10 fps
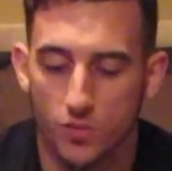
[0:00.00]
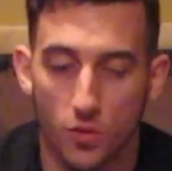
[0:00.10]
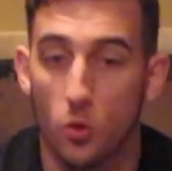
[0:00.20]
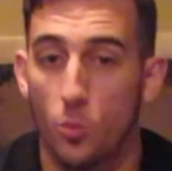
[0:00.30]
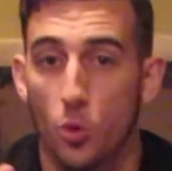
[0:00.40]

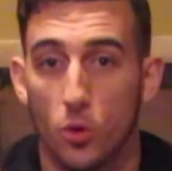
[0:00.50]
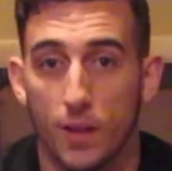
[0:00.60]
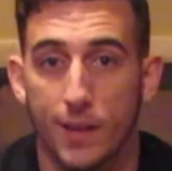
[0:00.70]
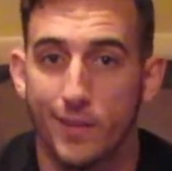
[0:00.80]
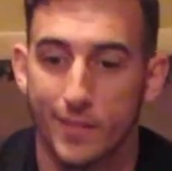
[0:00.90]
Foam
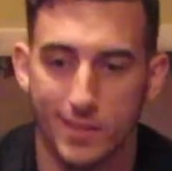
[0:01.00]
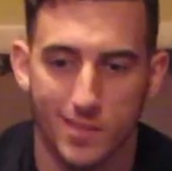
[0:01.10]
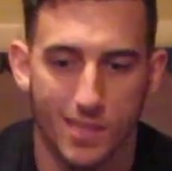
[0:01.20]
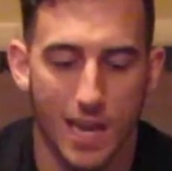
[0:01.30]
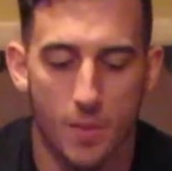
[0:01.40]
rolling is
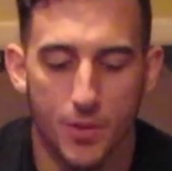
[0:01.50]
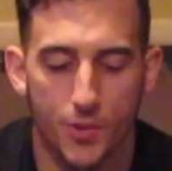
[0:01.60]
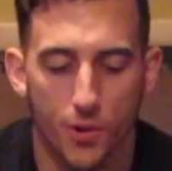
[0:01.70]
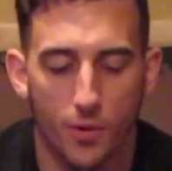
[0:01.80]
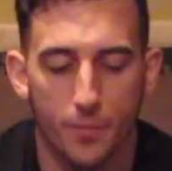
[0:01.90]
the common
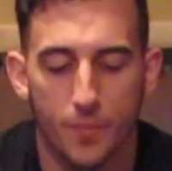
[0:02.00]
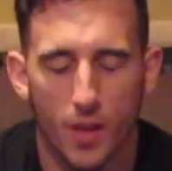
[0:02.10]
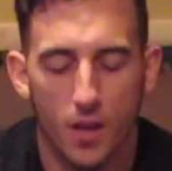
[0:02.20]
term.